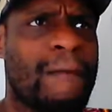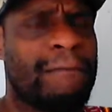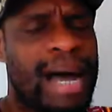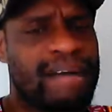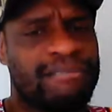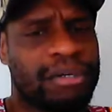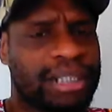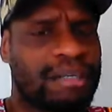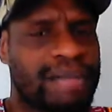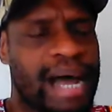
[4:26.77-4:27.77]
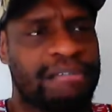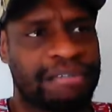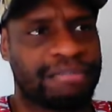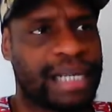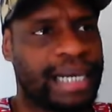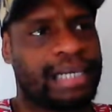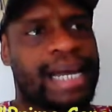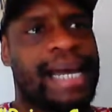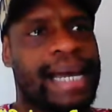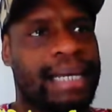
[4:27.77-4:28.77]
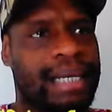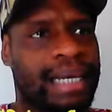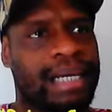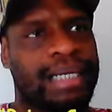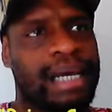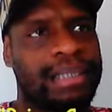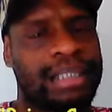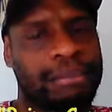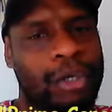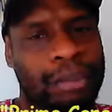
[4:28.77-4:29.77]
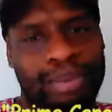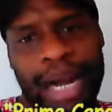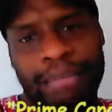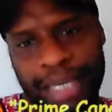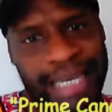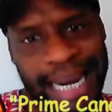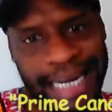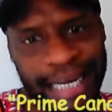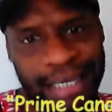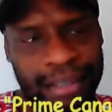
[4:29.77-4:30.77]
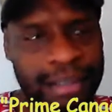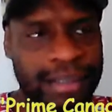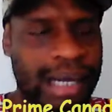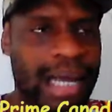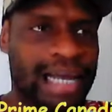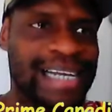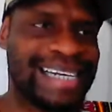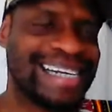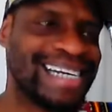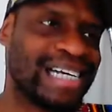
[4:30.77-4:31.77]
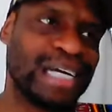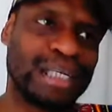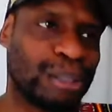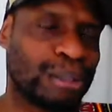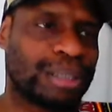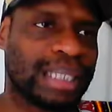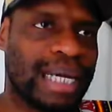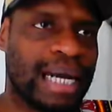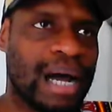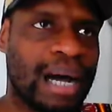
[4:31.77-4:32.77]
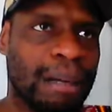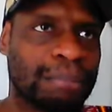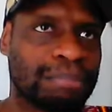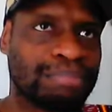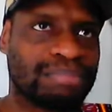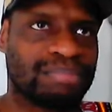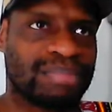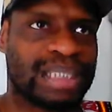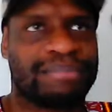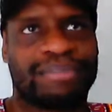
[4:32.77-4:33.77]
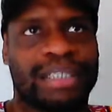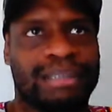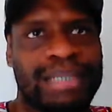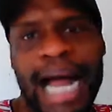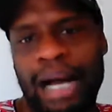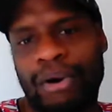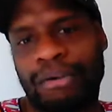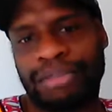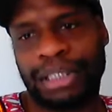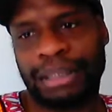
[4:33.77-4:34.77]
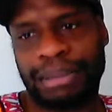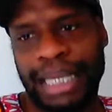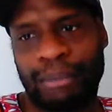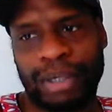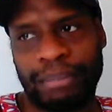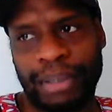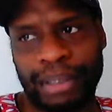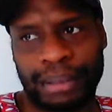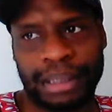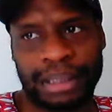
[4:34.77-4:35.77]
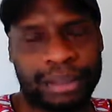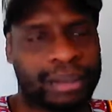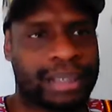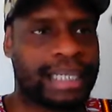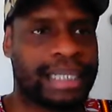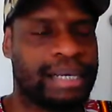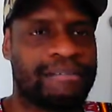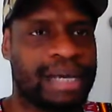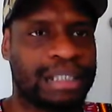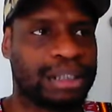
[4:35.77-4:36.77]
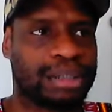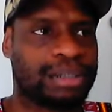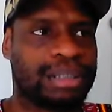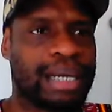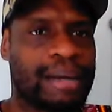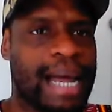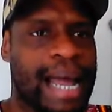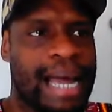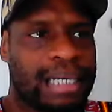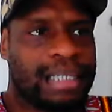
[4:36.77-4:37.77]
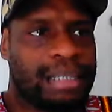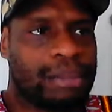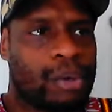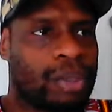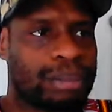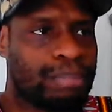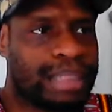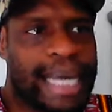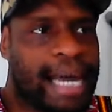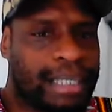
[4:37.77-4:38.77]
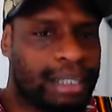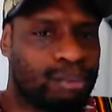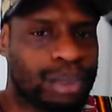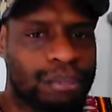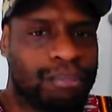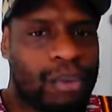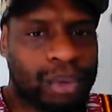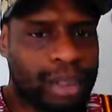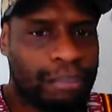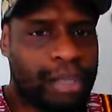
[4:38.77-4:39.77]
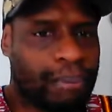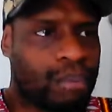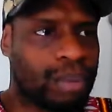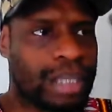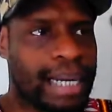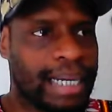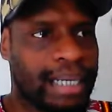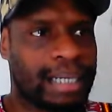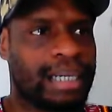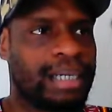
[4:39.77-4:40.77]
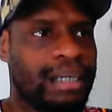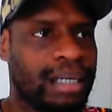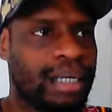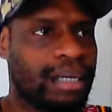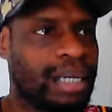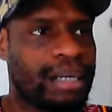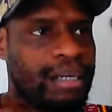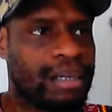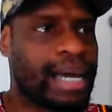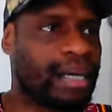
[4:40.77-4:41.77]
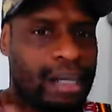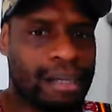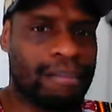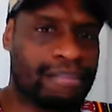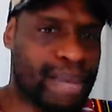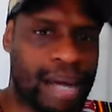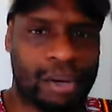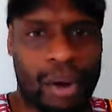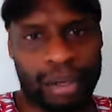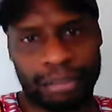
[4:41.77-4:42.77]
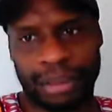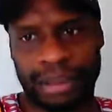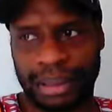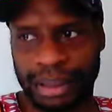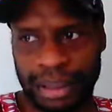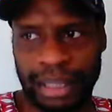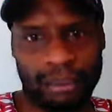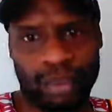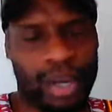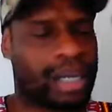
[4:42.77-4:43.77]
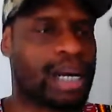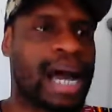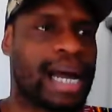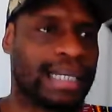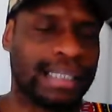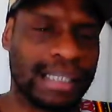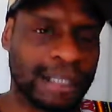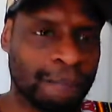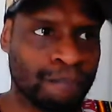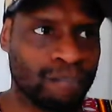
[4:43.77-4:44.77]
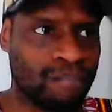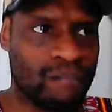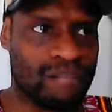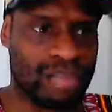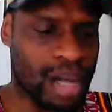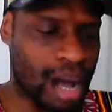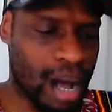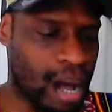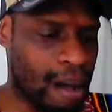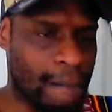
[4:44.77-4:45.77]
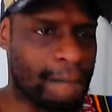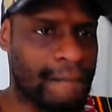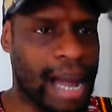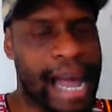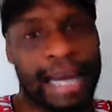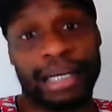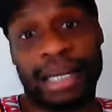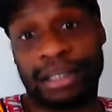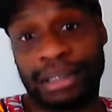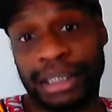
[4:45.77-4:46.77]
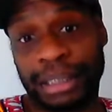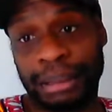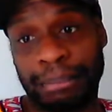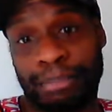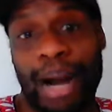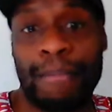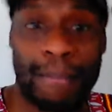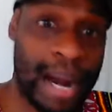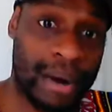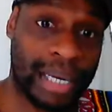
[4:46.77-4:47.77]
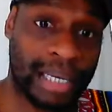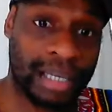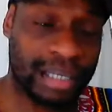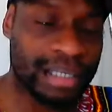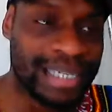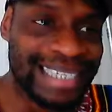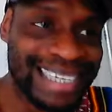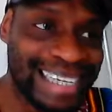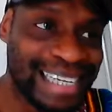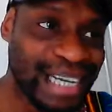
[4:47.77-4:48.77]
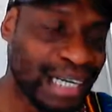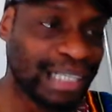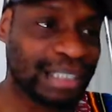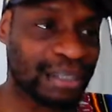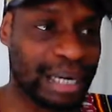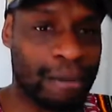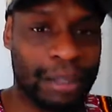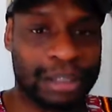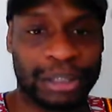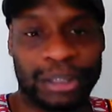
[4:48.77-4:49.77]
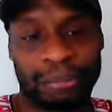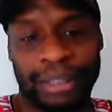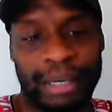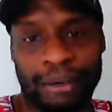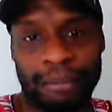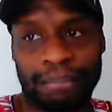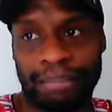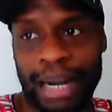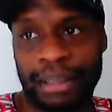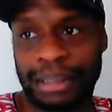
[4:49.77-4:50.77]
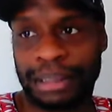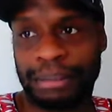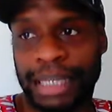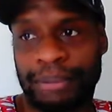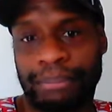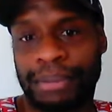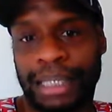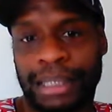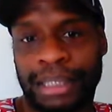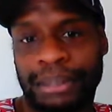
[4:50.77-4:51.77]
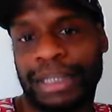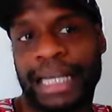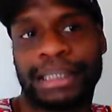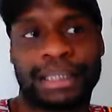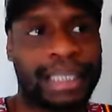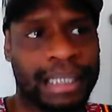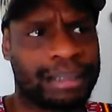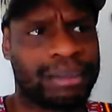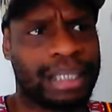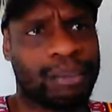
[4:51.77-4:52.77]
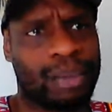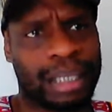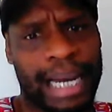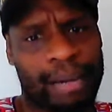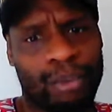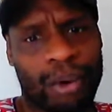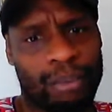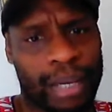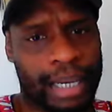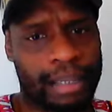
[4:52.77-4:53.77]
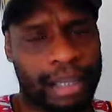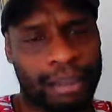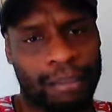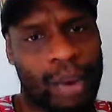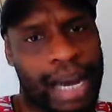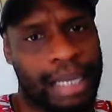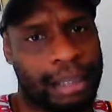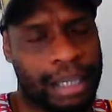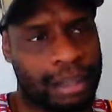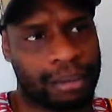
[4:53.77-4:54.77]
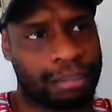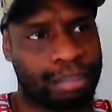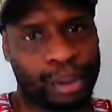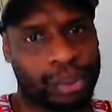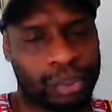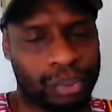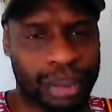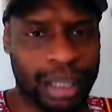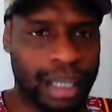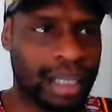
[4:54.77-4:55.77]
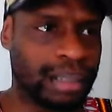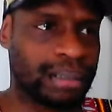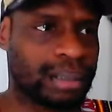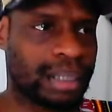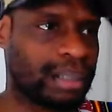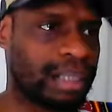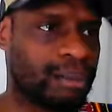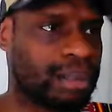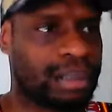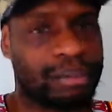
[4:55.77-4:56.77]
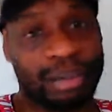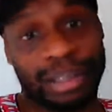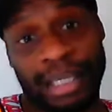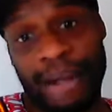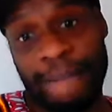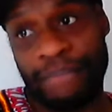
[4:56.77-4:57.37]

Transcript: my version of Alpha Flight, I had like a team called Prime Canadian. You know what I'm saying? Different knockoff teams that would have been considered like the Avengers. I had a team called the Battalion, which most of the people were like in like battle armor and whatnot. I had another team, Prime American. So they were a bunch of superhero power teams that represented the United States. You're saying one guy wore red, another white, another blue. You're saying it was